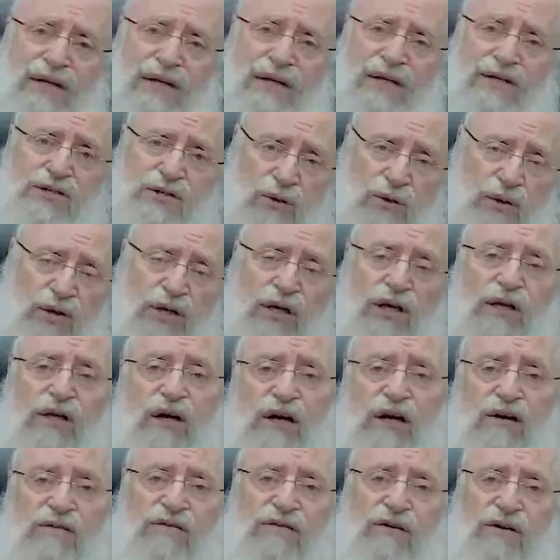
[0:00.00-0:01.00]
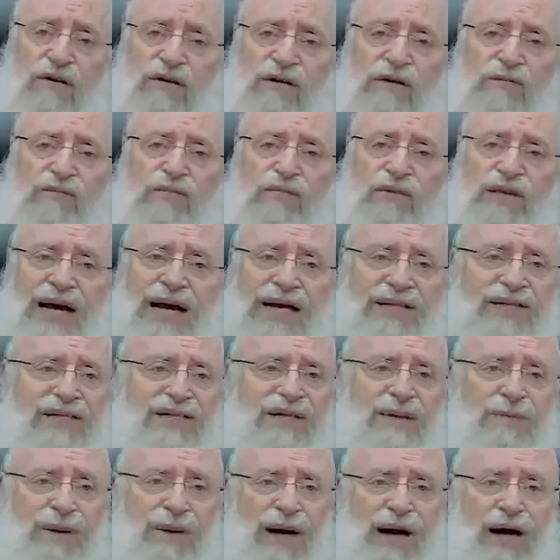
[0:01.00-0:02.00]
So you need kavanah. That's
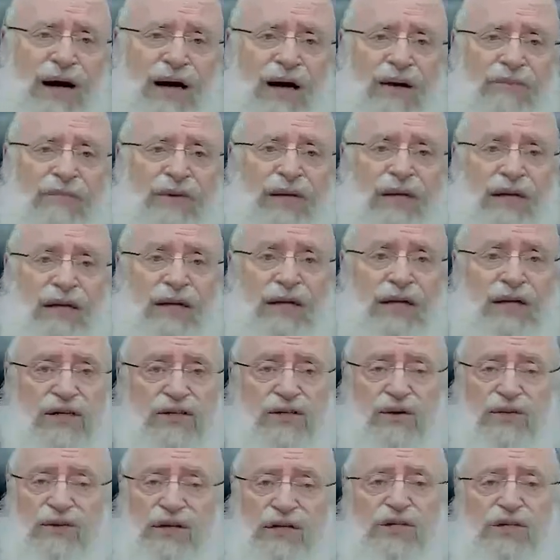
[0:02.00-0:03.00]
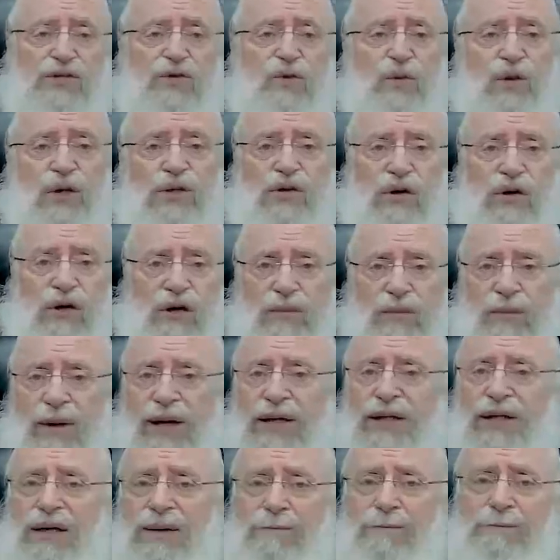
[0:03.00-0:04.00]
the Bach. So these two gedolim
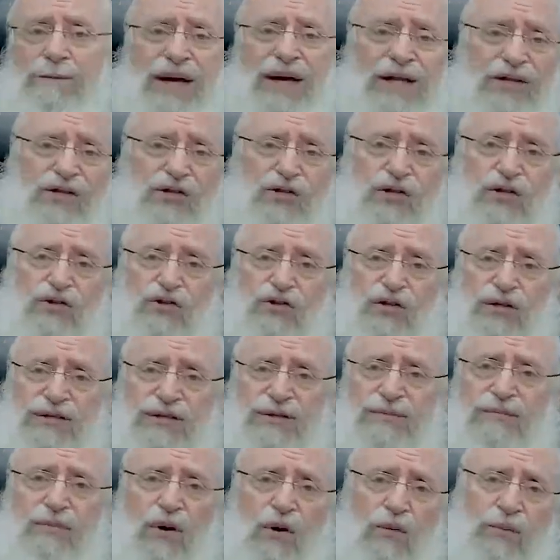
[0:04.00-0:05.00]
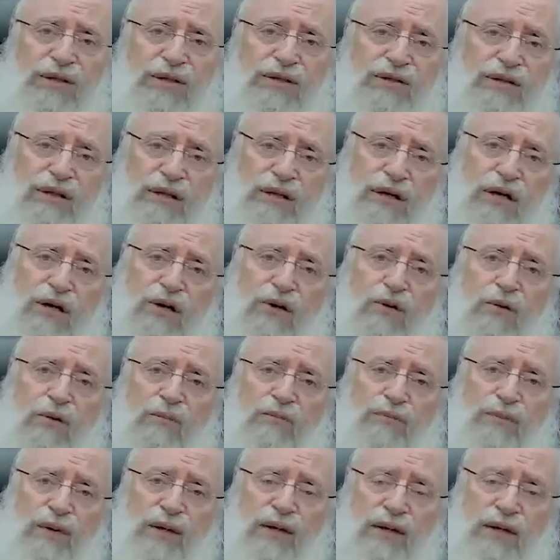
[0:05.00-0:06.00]
I mentioned just a moment ago
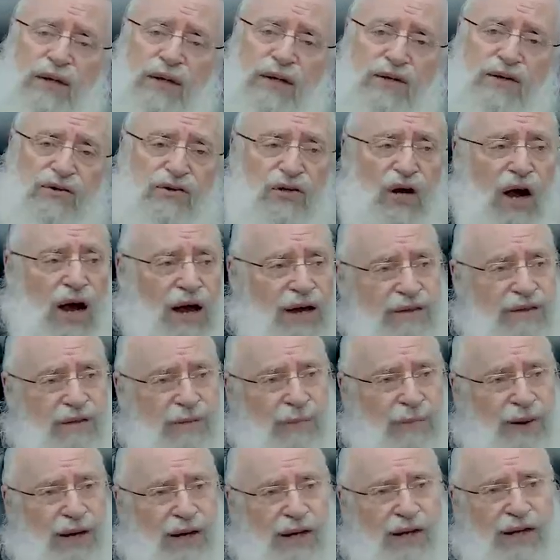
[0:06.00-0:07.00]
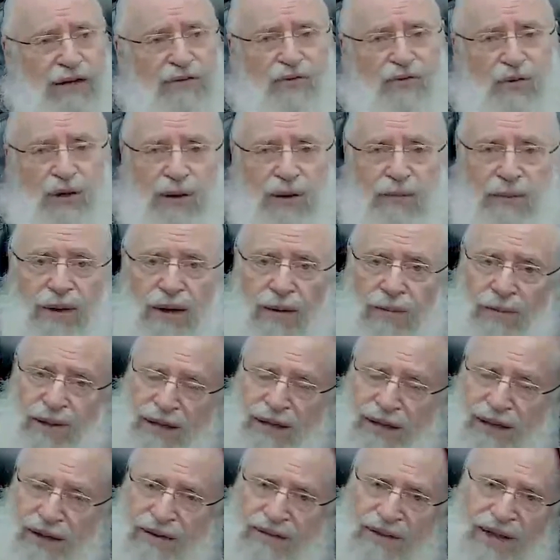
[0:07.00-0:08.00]
tie the Bach into Rabbi
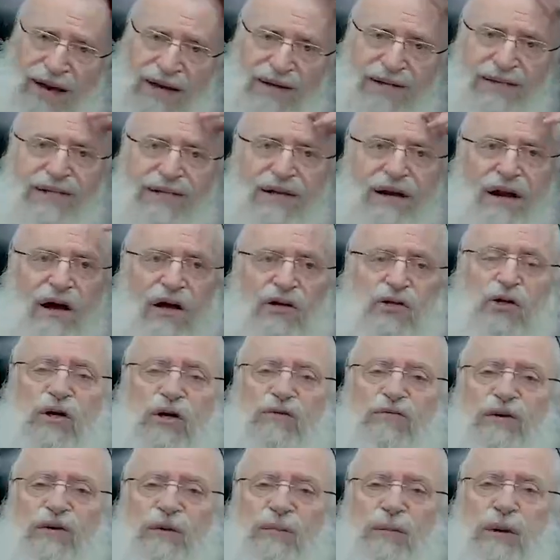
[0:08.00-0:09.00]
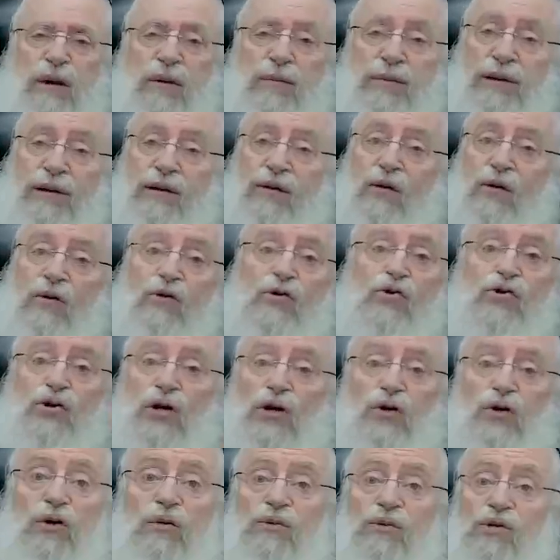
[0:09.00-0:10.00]
Gamliel, and that is the logic of Rabbi Gamliel, Kol
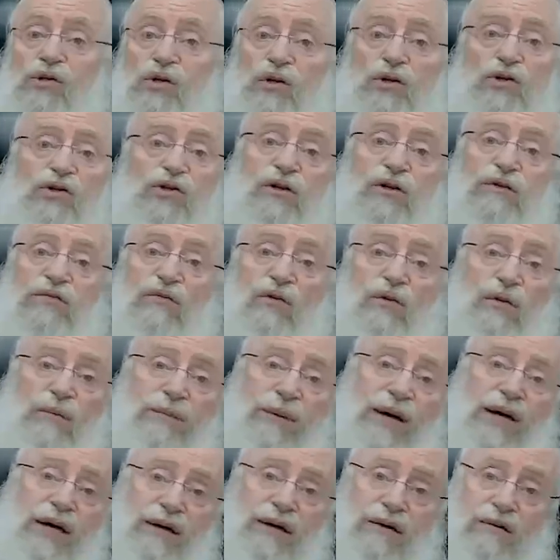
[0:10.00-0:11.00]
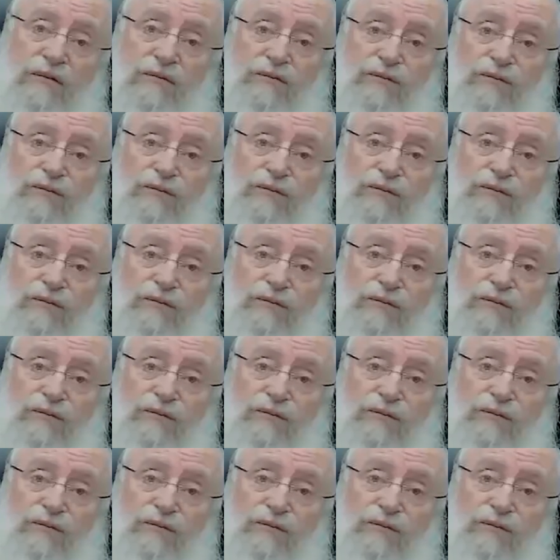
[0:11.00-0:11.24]
Shelo Yom Shlo Yishudevor Meilo.